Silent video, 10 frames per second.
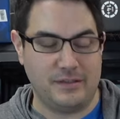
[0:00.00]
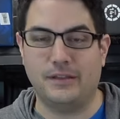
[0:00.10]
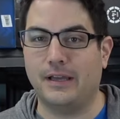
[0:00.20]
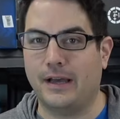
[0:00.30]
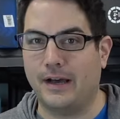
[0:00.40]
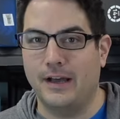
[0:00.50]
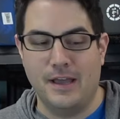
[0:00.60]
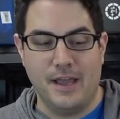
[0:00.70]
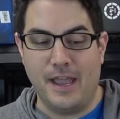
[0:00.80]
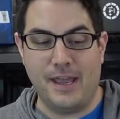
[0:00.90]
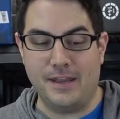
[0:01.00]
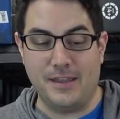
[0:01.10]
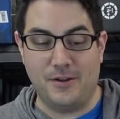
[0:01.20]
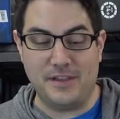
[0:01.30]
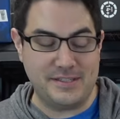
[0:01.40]
yeah. And
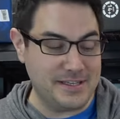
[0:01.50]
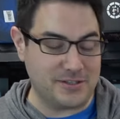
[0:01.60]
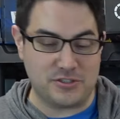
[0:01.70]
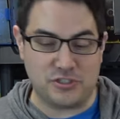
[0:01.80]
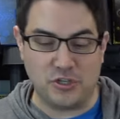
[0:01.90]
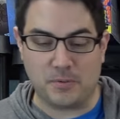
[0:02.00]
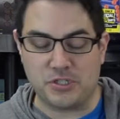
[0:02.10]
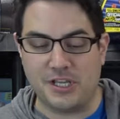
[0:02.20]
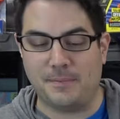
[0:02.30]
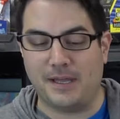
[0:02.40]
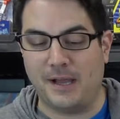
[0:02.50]
you know, these things are super cheap.